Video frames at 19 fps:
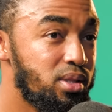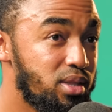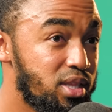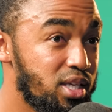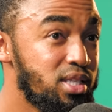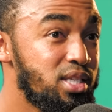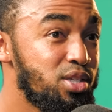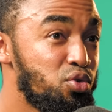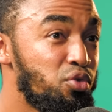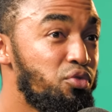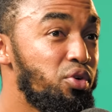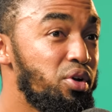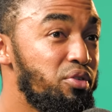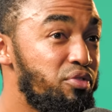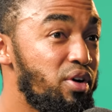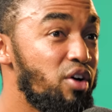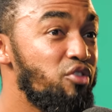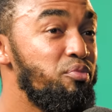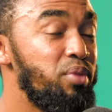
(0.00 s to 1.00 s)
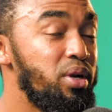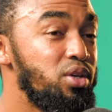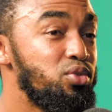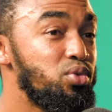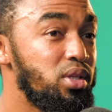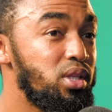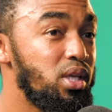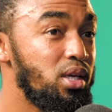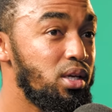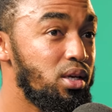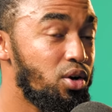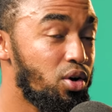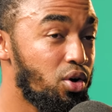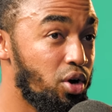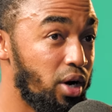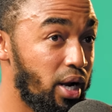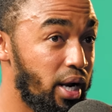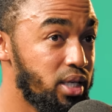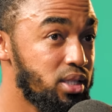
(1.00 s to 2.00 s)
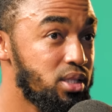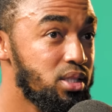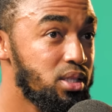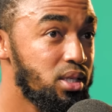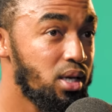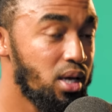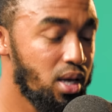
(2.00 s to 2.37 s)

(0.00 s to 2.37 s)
30 to 45 million is what they collect.